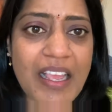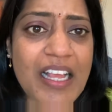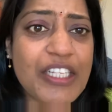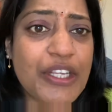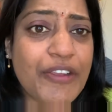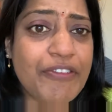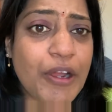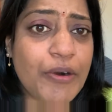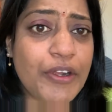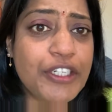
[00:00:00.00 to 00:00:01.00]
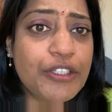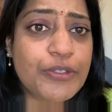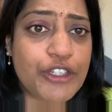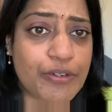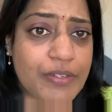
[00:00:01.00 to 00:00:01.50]
And so if you're going to
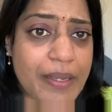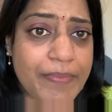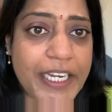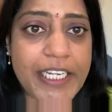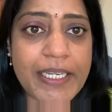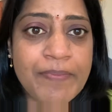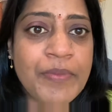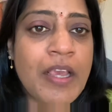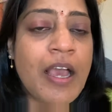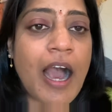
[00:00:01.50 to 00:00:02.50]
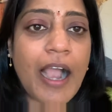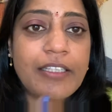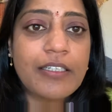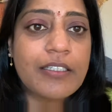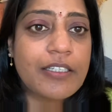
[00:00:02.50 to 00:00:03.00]
choose a medium,
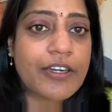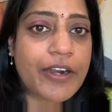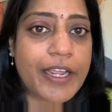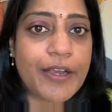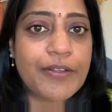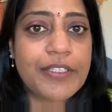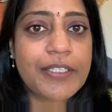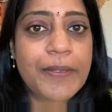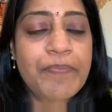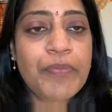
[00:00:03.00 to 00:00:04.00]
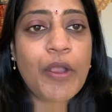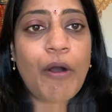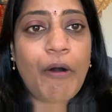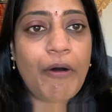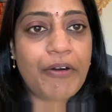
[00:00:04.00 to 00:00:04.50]
either the crayons
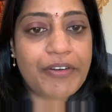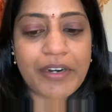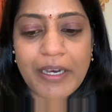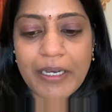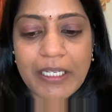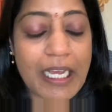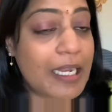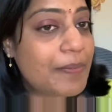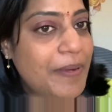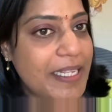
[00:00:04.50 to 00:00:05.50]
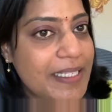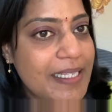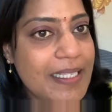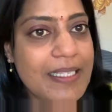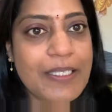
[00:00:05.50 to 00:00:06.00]
or uh, color
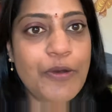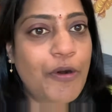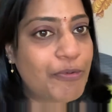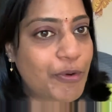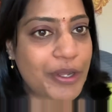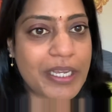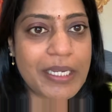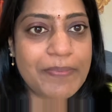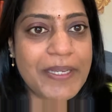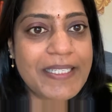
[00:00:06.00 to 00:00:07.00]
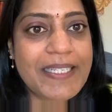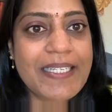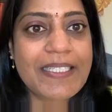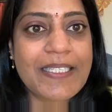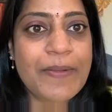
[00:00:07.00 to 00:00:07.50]
pencils or watercolor
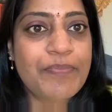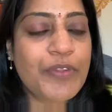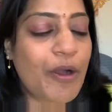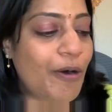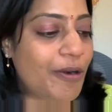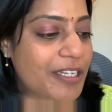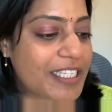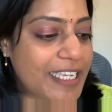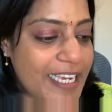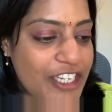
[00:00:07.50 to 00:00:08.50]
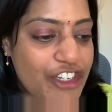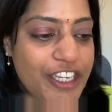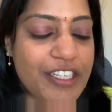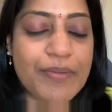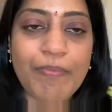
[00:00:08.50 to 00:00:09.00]
pencils or
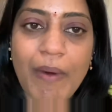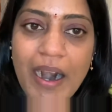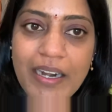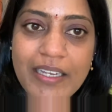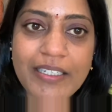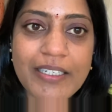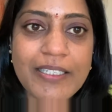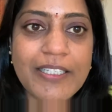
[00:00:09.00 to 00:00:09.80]
sketches, markers,